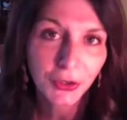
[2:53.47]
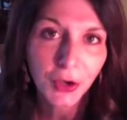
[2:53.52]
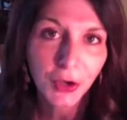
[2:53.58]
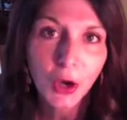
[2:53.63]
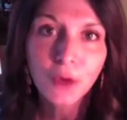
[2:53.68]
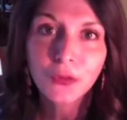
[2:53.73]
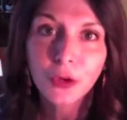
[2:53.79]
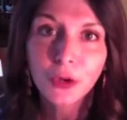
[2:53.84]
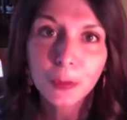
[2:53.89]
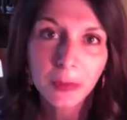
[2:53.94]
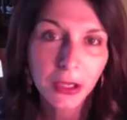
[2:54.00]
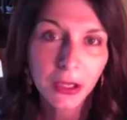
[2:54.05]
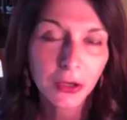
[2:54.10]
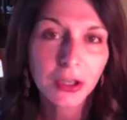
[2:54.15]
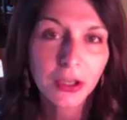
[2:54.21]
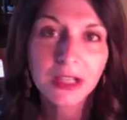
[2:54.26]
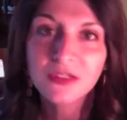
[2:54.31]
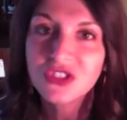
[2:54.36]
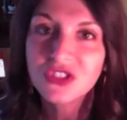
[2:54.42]
over a
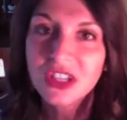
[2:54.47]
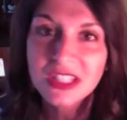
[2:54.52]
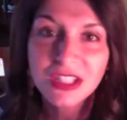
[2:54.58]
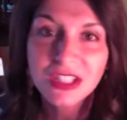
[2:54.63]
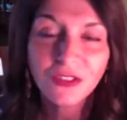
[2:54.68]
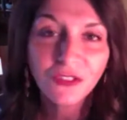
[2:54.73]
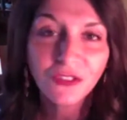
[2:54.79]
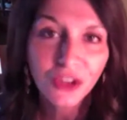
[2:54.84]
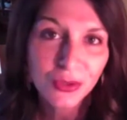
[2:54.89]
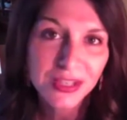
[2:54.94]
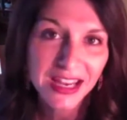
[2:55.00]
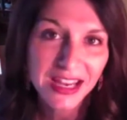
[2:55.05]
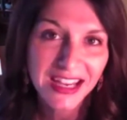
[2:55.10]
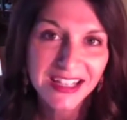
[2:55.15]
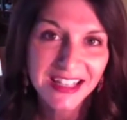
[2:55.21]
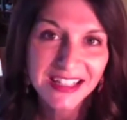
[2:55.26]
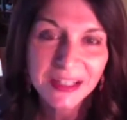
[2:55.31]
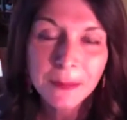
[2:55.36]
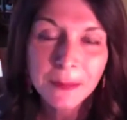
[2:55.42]
period of just a few
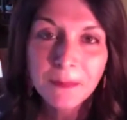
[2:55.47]
days.